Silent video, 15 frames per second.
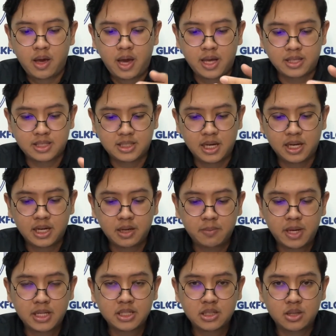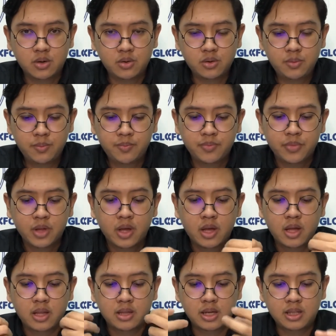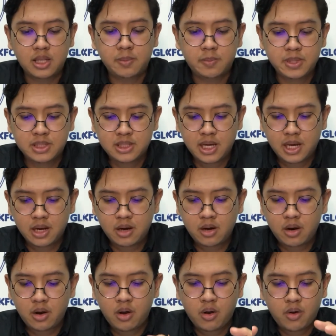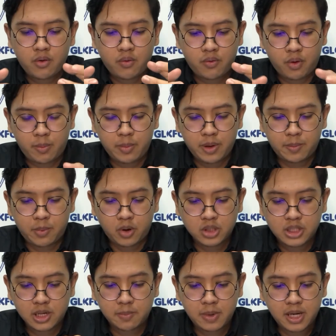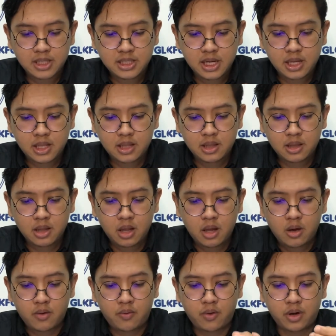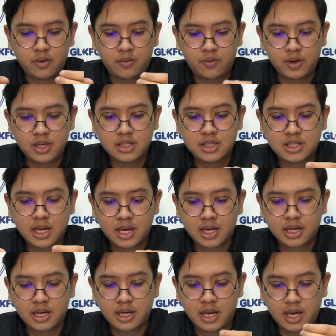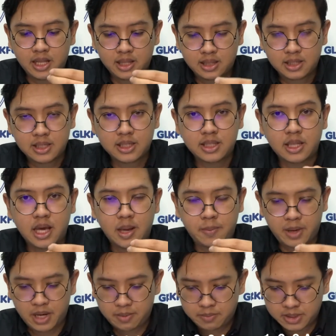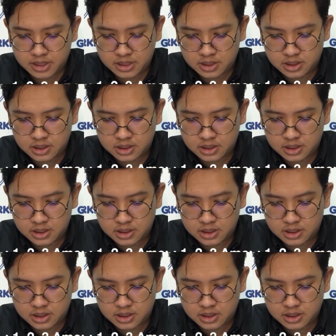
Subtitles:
And second milestone, 30% from the project budget for the first, second, and third amendment.